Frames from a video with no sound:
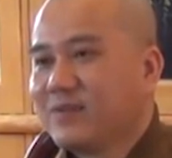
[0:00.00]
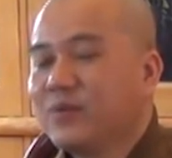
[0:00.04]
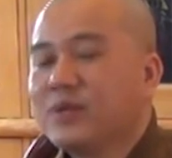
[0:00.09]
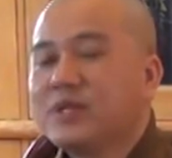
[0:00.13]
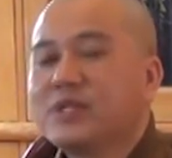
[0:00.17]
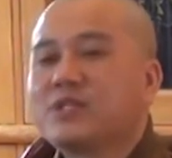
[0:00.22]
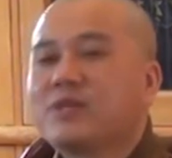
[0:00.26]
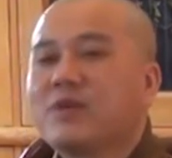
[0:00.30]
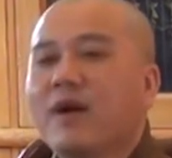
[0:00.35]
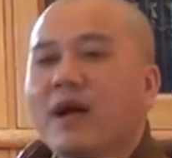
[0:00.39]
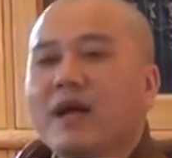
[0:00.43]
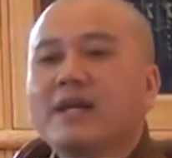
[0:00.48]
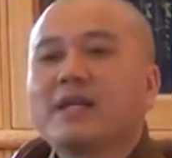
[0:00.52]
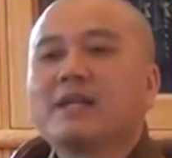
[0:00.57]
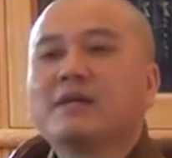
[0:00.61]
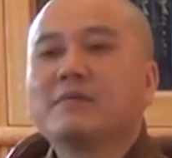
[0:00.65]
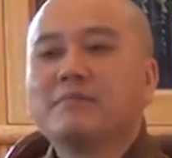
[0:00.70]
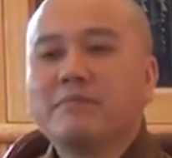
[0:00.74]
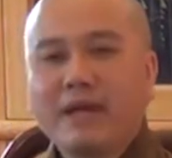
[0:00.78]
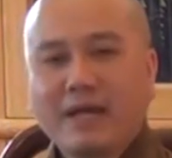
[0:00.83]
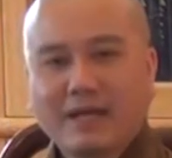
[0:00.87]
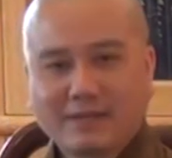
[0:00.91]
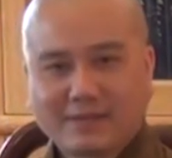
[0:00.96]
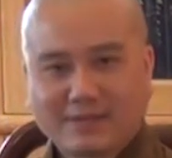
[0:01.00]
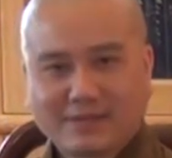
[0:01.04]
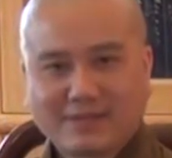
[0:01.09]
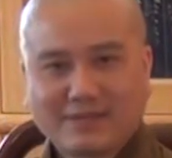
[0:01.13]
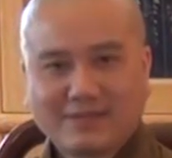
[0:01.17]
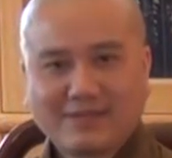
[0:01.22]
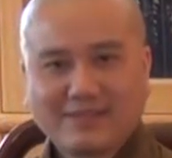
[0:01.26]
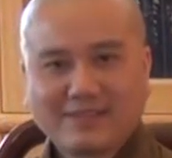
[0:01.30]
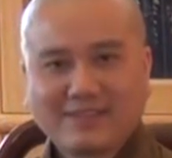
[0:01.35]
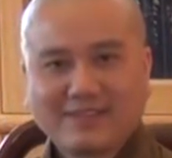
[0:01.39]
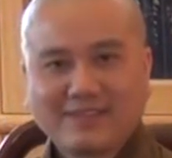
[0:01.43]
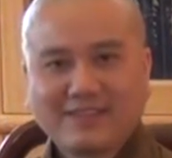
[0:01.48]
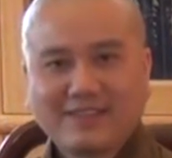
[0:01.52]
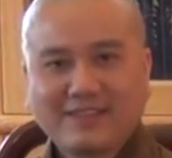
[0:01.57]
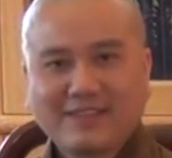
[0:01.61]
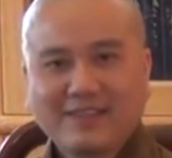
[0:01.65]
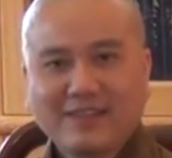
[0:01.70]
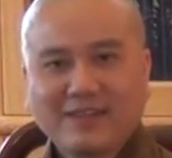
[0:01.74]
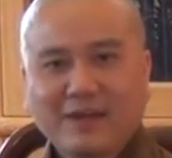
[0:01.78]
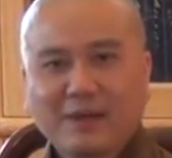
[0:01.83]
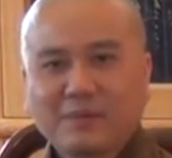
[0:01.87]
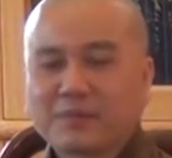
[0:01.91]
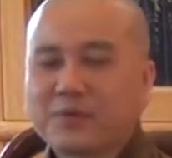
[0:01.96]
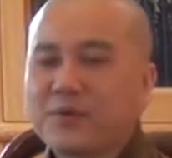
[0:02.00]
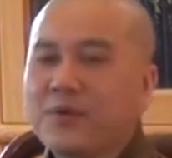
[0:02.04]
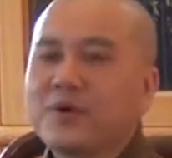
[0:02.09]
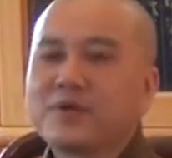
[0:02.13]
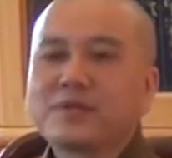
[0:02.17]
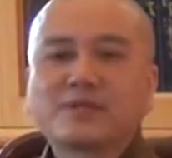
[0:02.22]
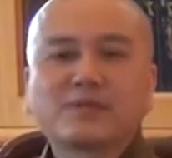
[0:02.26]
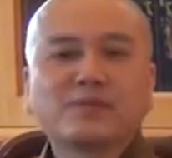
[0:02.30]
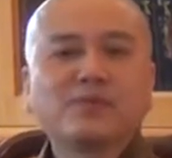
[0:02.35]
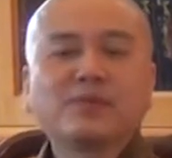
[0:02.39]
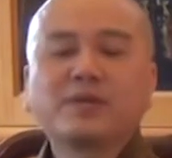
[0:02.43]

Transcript: We try the best. Of course,